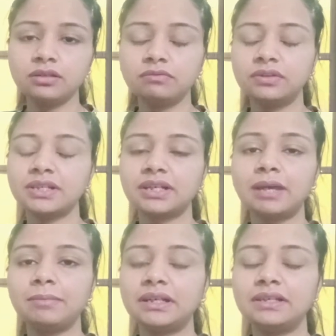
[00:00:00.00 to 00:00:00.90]
So first
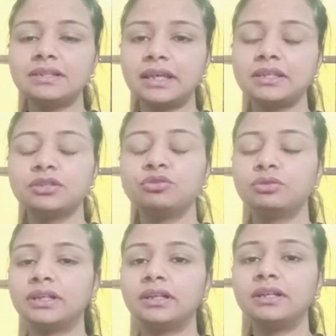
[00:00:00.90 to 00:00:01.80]
time it is
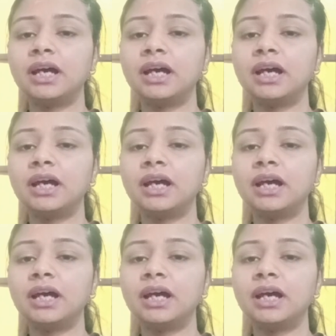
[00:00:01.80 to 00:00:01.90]
executed.